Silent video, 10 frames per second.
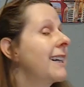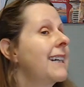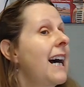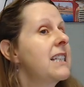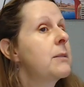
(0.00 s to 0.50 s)

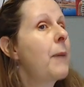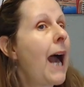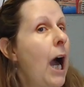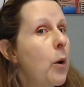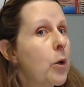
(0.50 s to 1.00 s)
God's
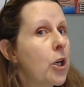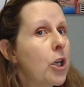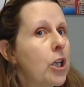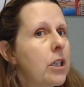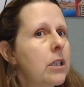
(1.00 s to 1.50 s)

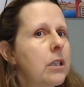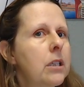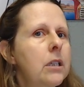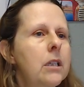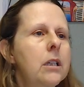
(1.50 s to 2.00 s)
power,
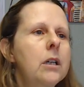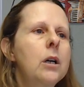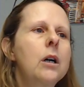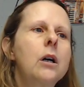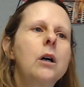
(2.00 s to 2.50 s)

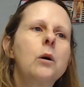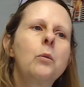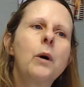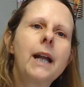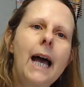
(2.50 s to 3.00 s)

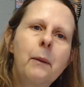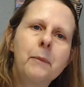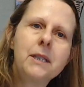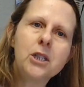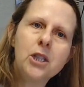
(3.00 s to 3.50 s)
what
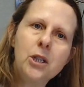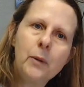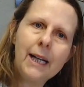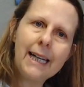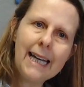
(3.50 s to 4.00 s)
happens to you
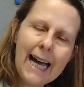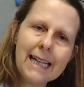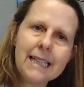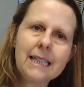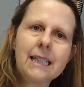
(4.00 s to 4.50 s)
at
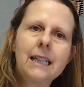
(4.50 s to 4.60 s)
night